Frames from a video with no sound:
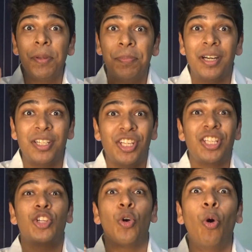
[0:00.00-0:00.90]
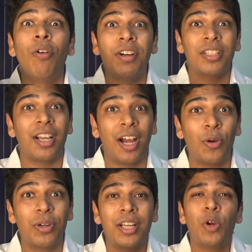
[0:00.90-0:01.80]
be purchased over the
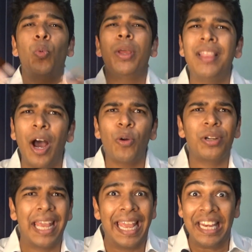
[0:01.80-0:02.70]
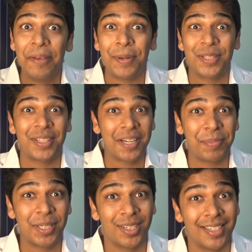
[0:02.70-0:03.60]
counter without any
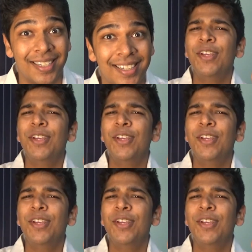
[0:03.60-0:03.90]
prescription.